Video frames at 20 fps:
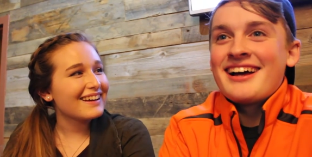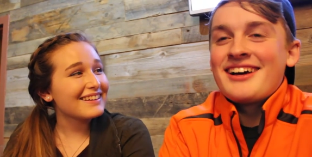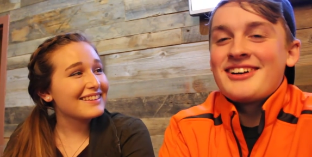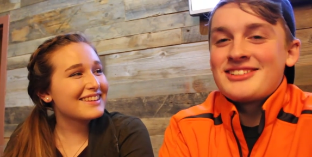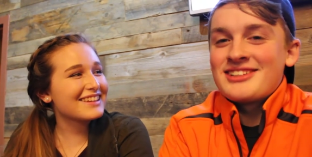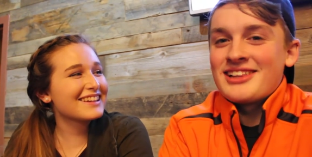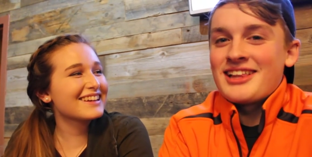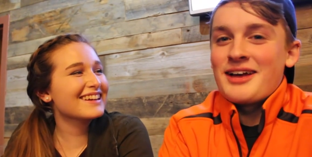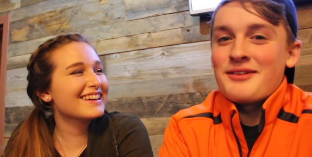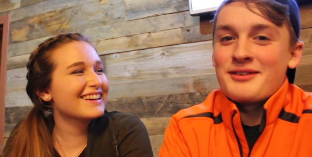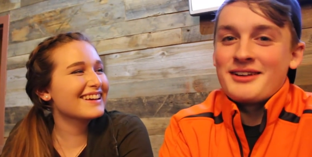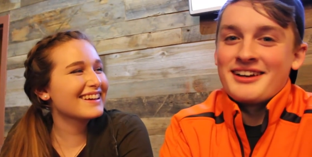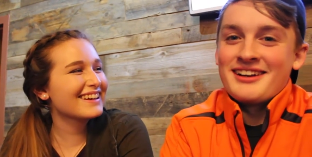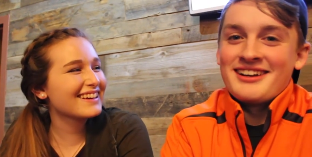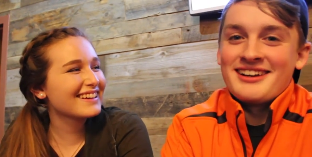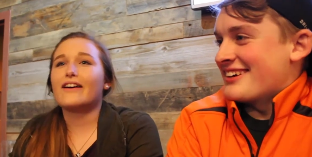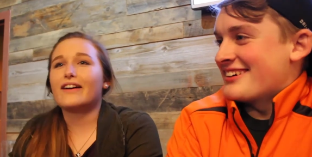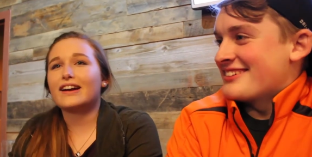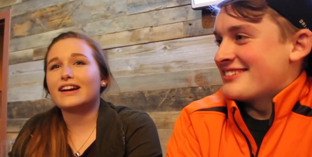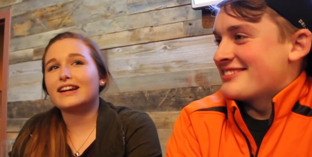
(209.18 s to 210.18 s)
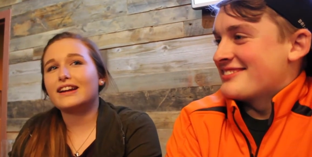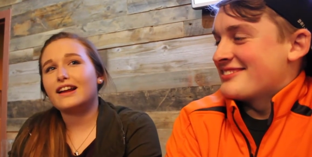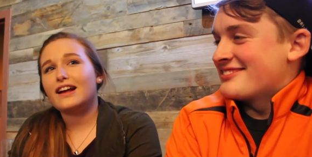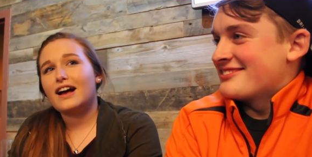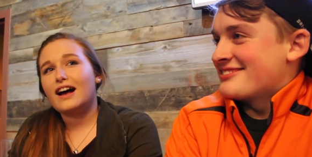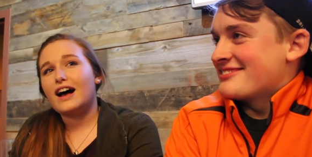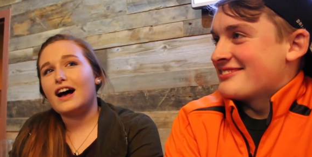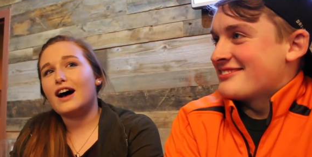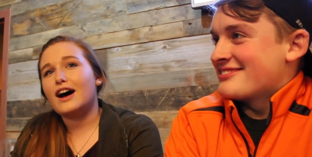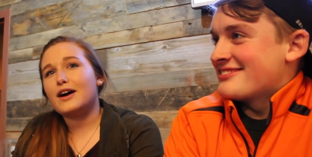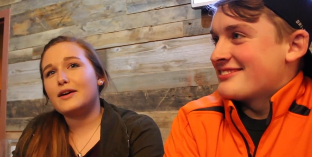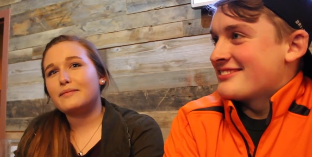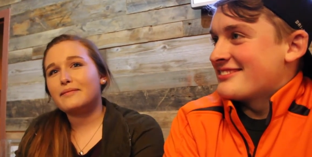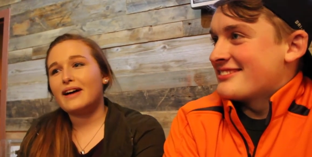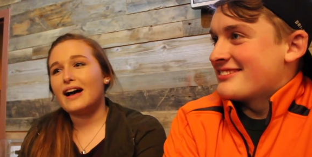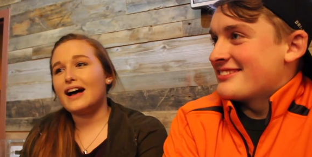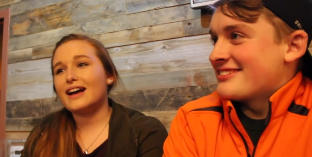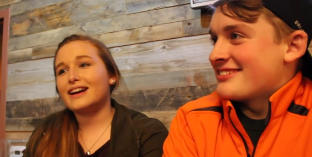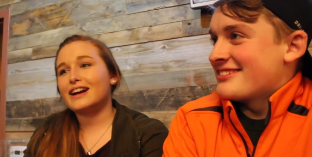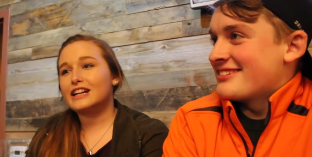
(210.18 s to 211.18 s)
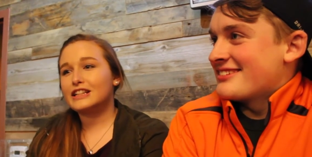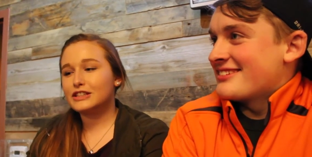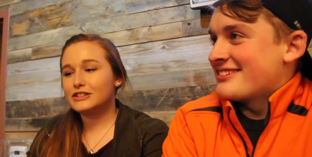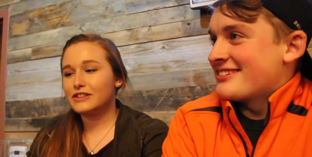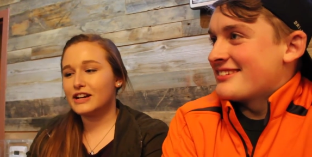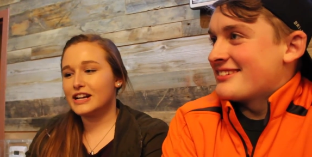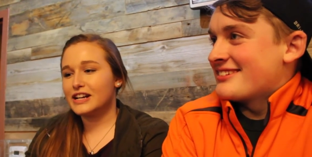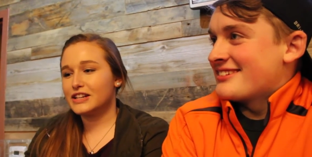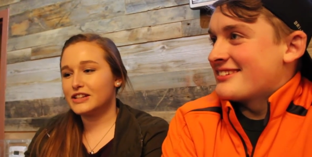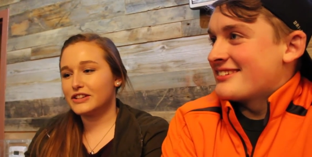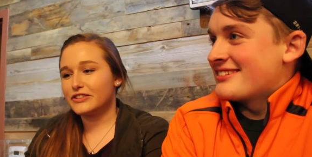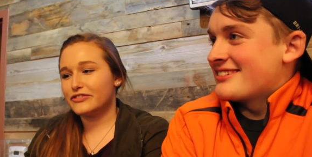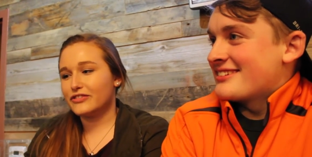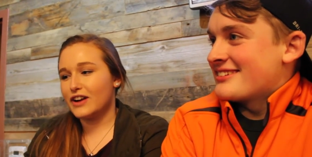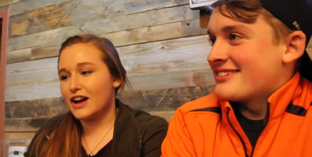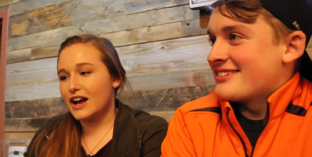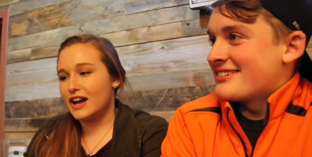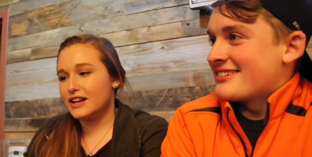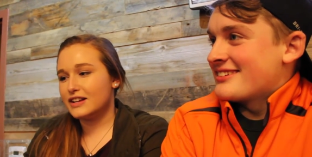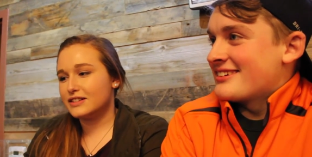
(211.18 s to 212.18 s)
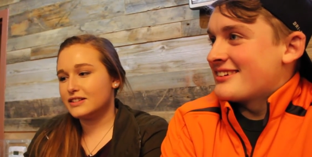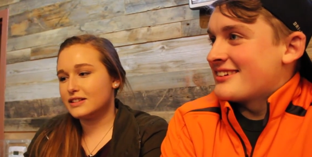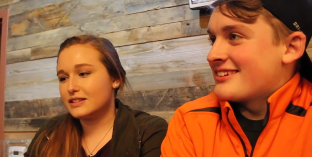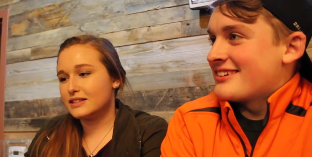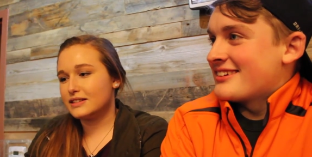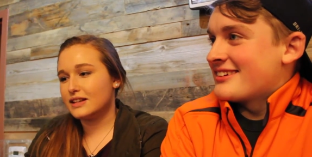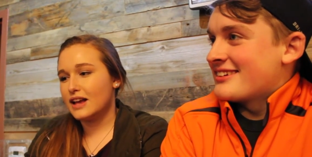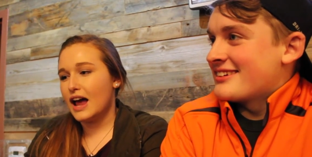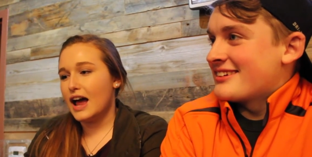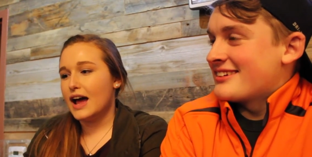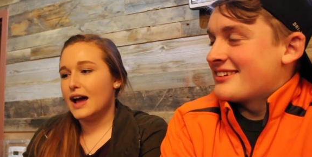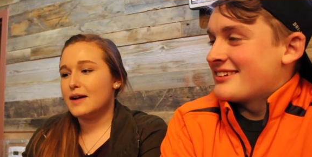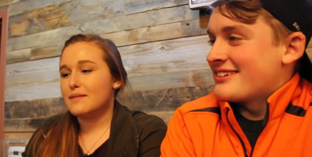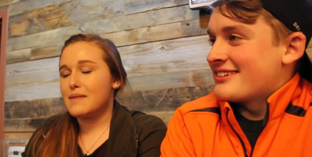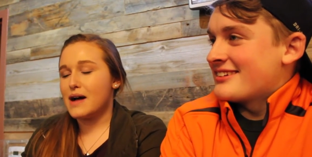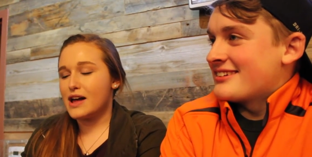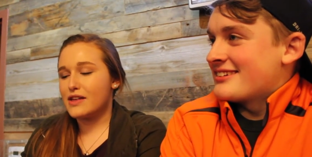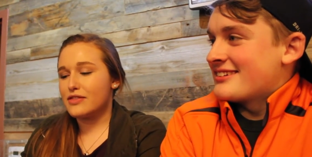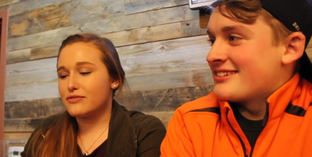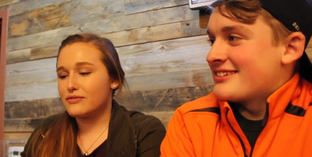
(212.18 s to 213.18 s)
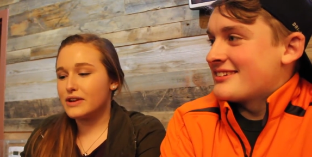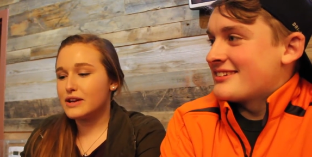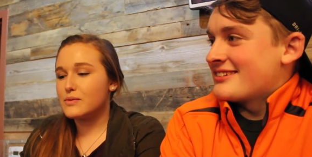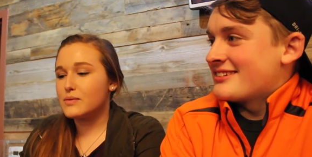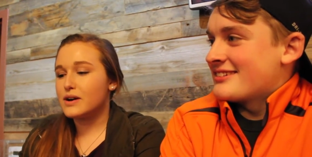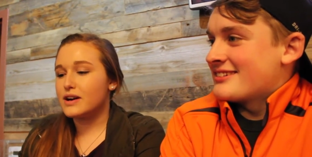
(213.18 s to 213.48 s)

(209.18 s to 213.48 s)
Speaker 1: There's eleven. All right. Um, I got the regular fries. My three